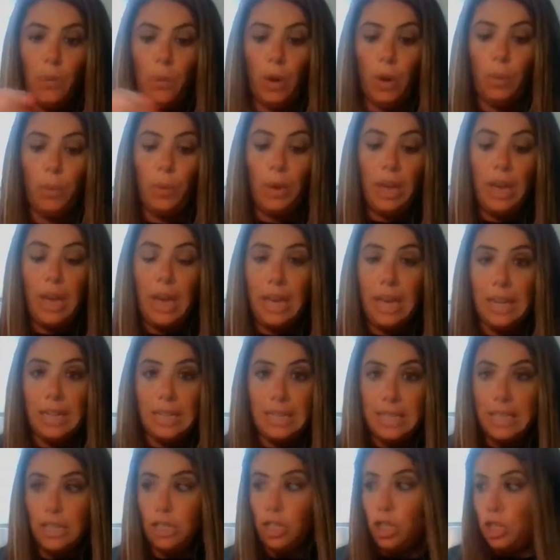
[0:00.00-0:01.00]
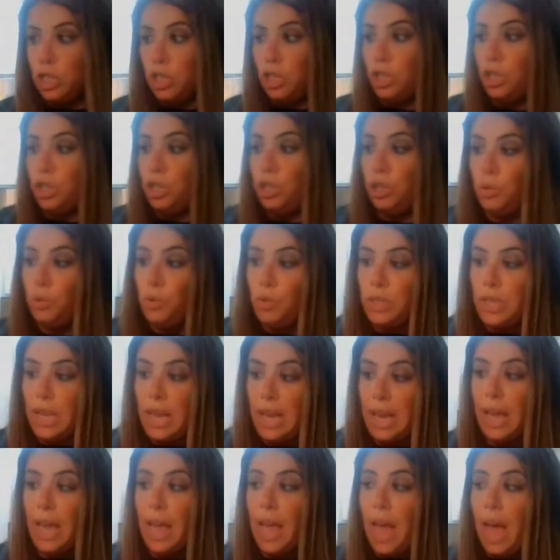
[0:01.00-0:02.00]
where we, in addition to
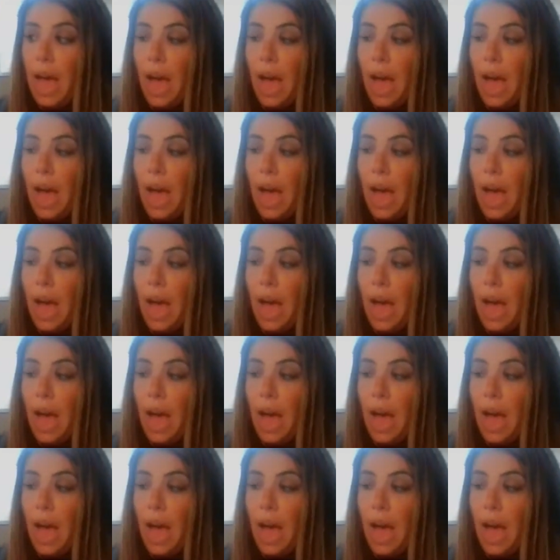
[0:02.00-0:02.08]
using